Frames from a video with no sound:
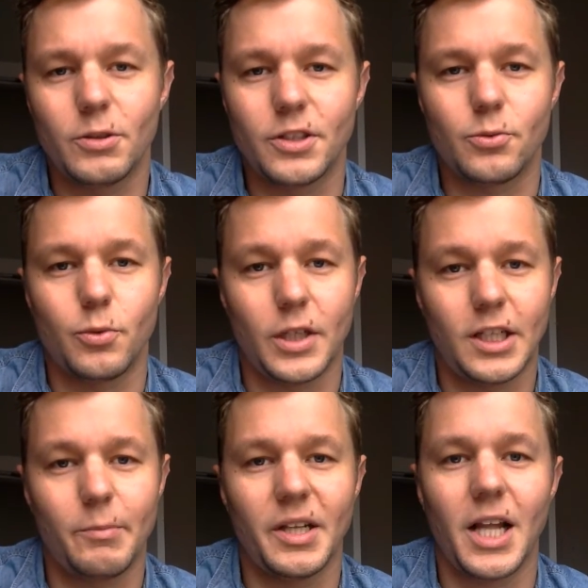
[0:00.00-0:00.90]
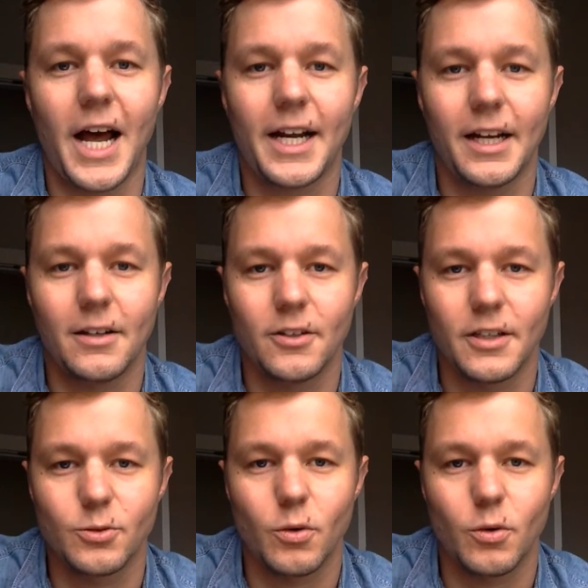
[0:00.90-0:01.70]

which has really been lacking under his